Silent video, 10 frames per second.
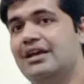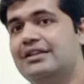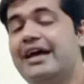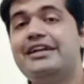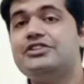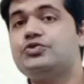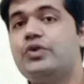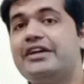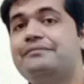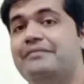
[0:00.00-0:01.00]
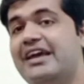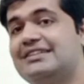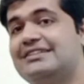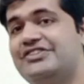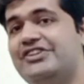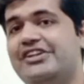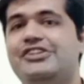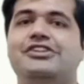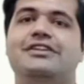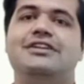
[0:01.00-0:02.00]
That is what makes
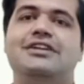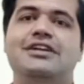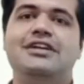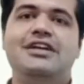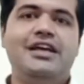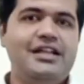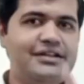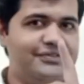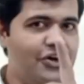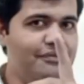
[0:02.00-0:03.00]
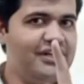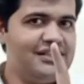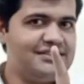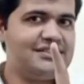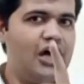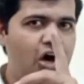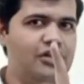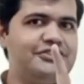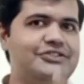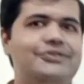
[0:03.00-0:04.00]
tradition. The formalist
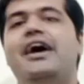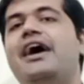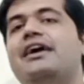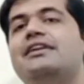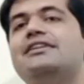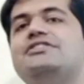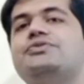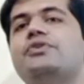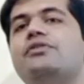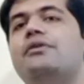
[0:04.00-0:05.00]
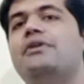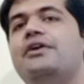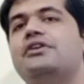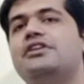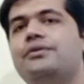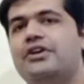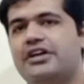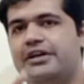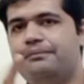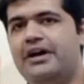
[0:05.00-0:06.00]
also had this view about the
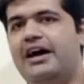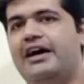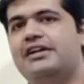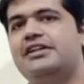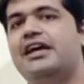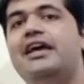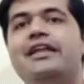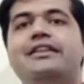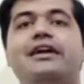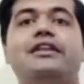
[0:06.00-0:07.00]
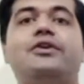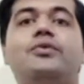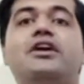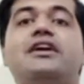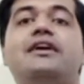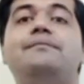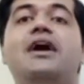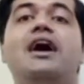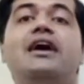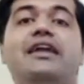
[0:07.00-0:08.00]
work of art, that the work of
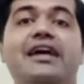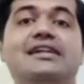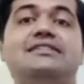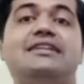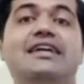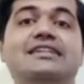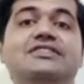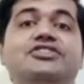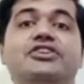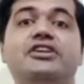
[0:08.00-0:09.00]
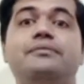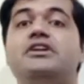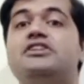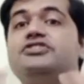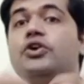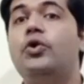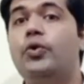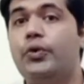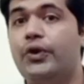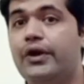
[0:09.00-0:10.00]
art has a history of its
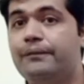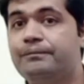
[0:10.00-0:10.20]
own.